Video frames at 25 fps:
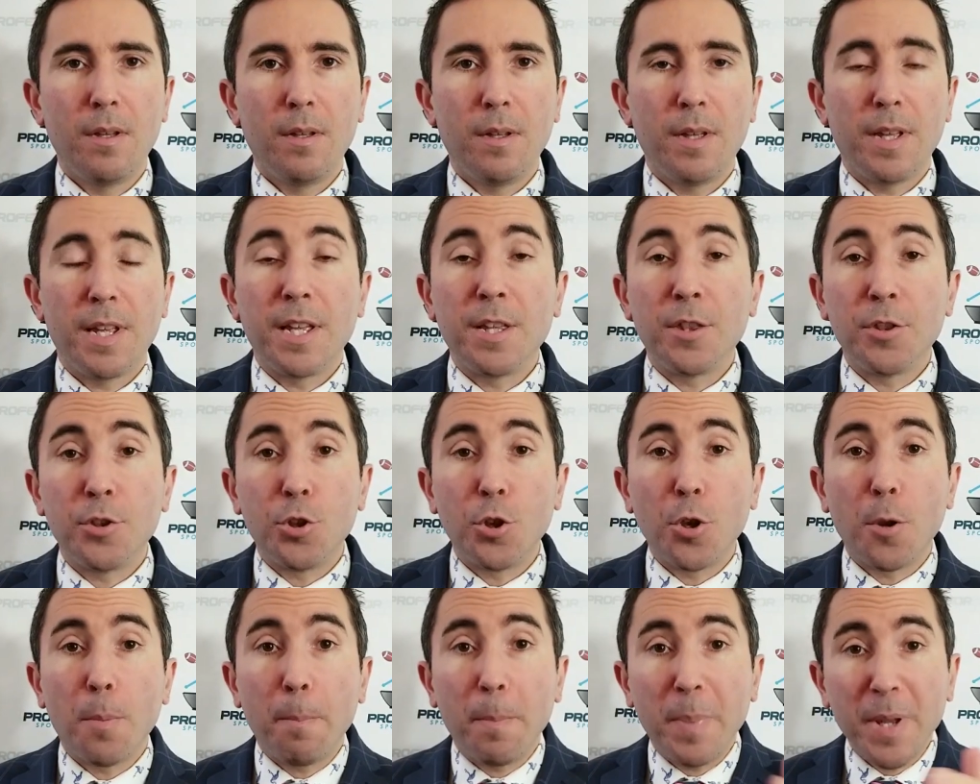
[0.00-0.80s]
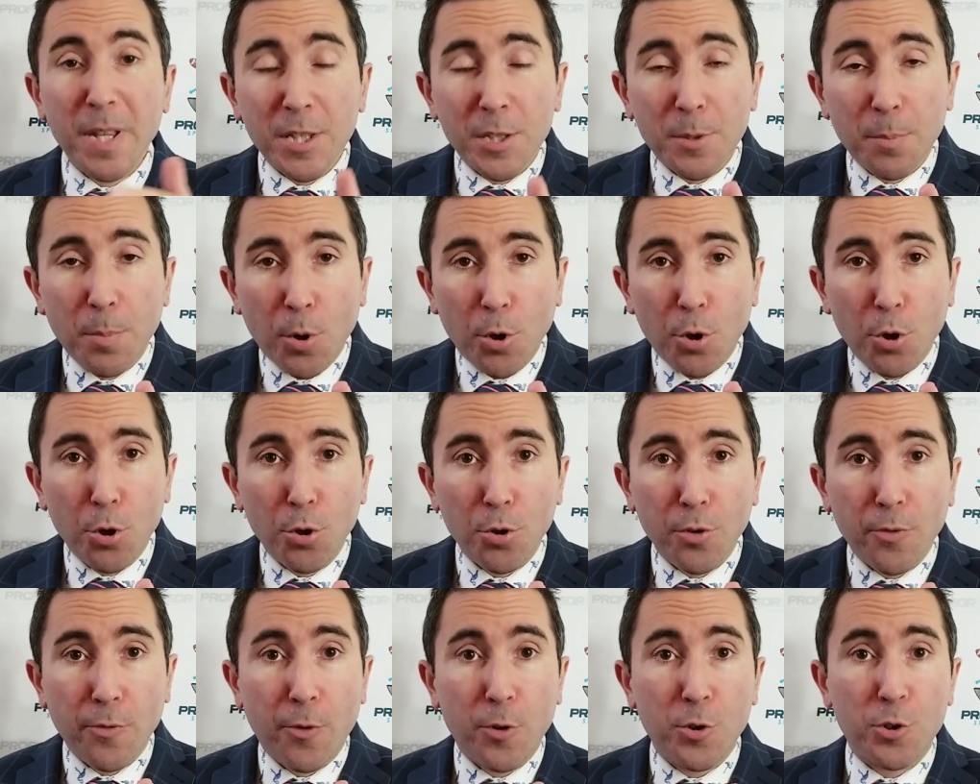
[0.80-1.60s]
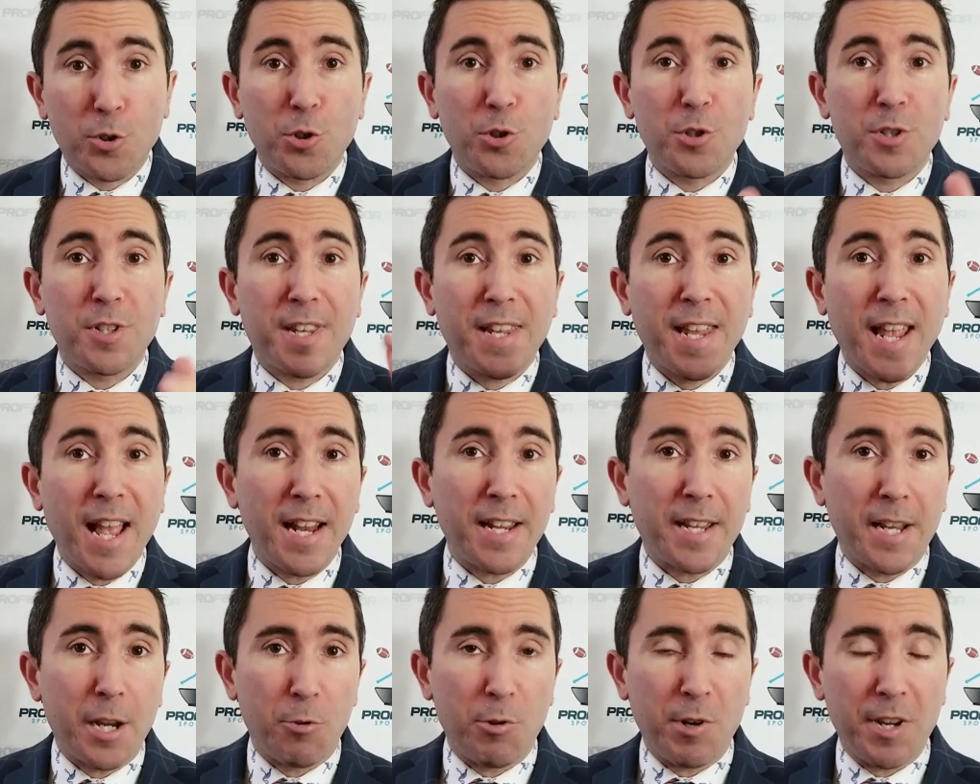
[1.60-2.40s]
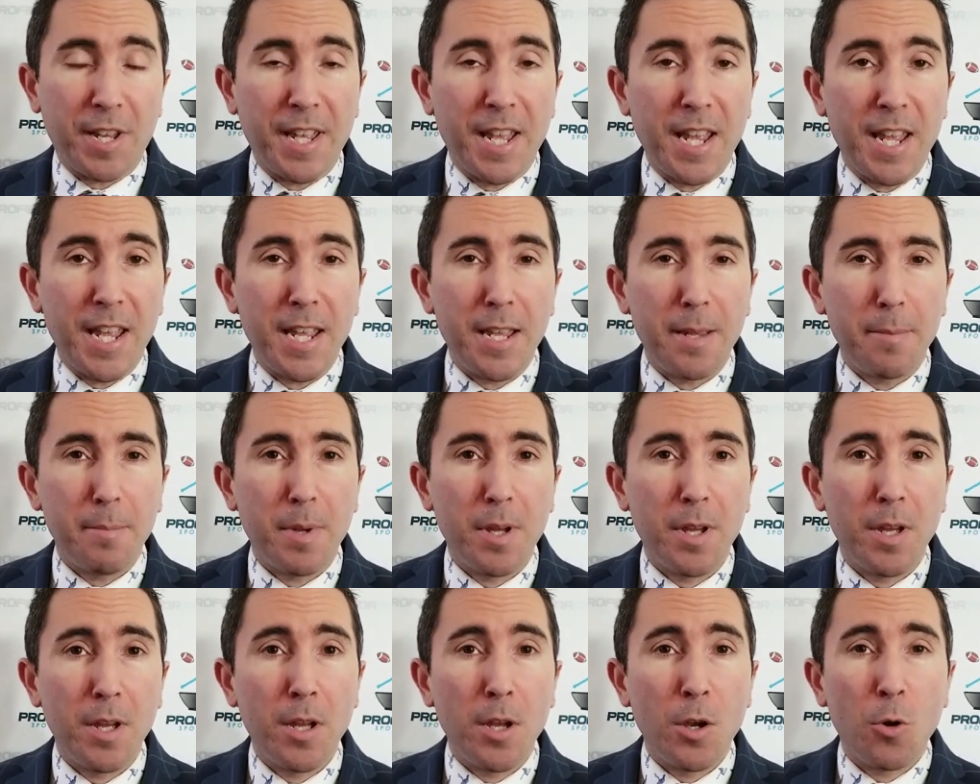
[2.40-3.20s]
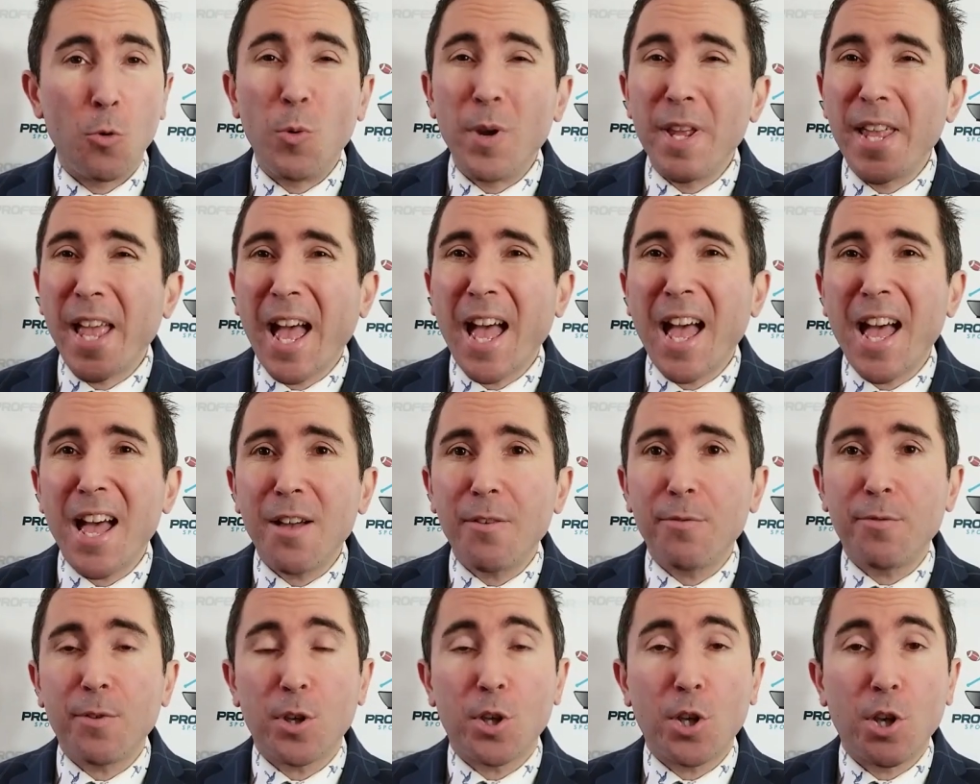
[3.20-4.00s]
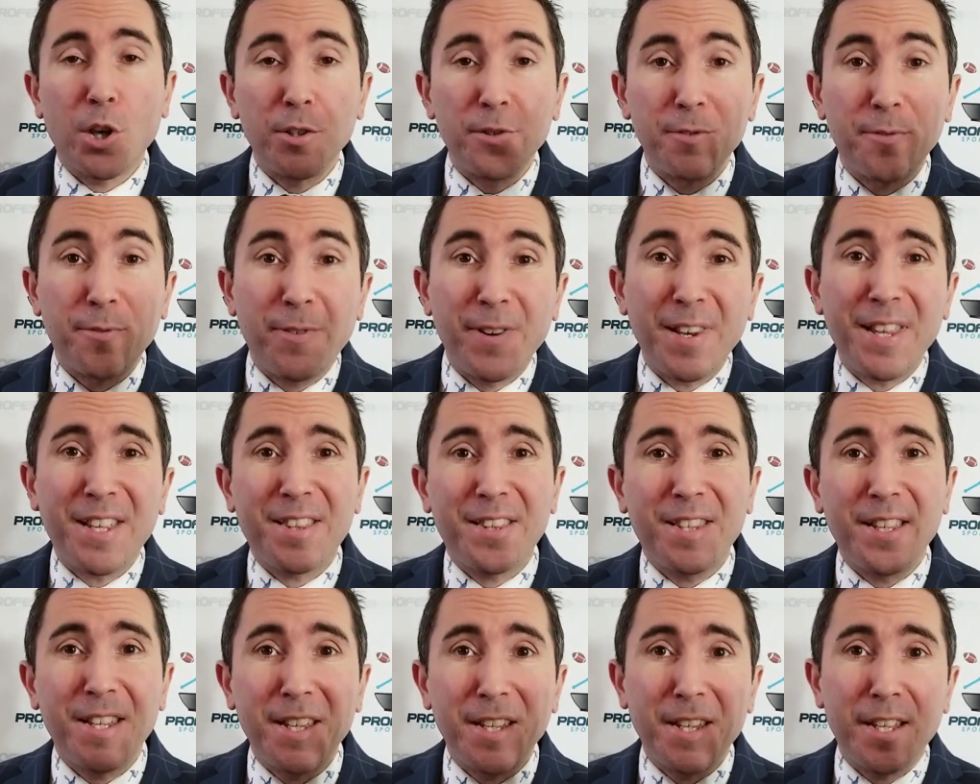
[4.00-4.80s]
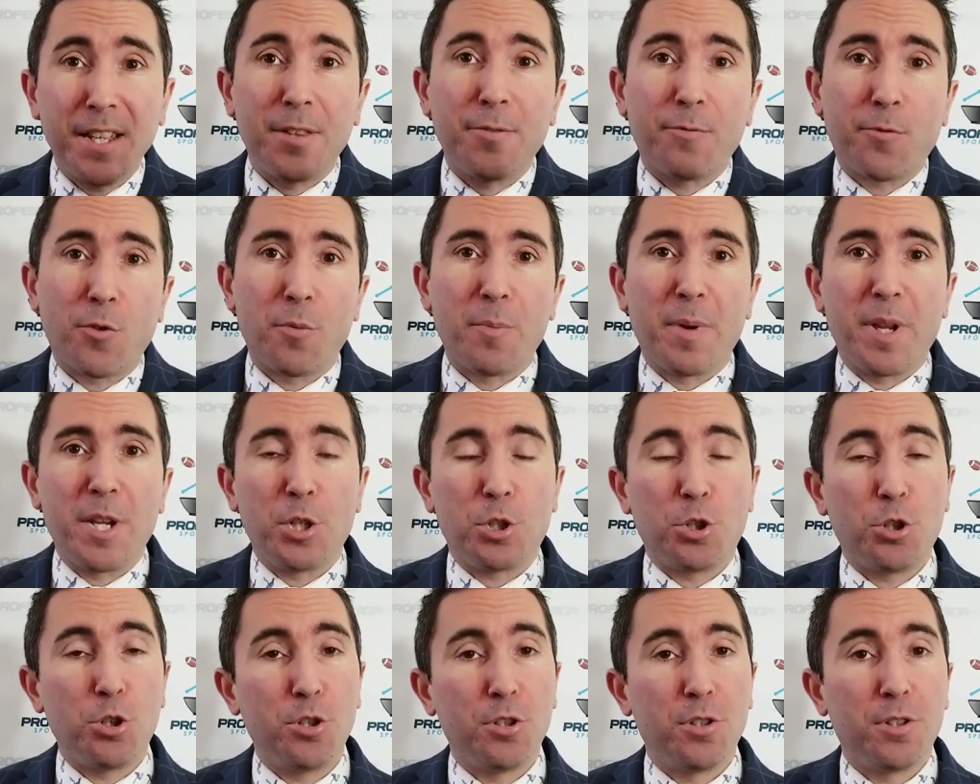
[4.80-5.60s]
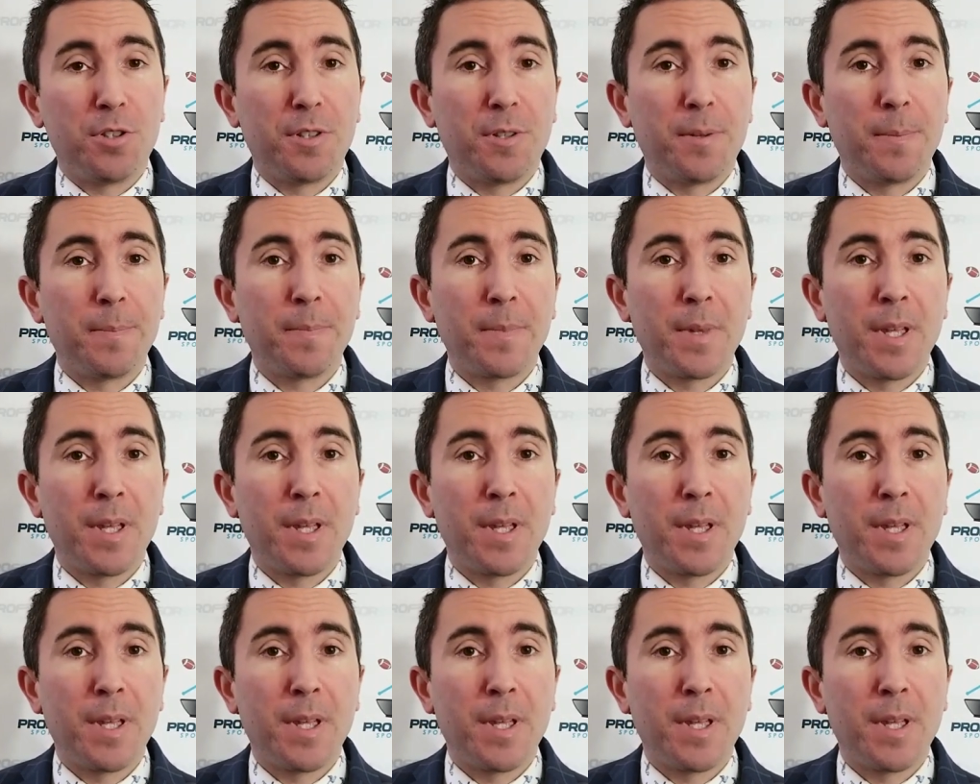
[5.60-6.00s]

In the Pittsburgh versus Calgary game, we have conflicting information.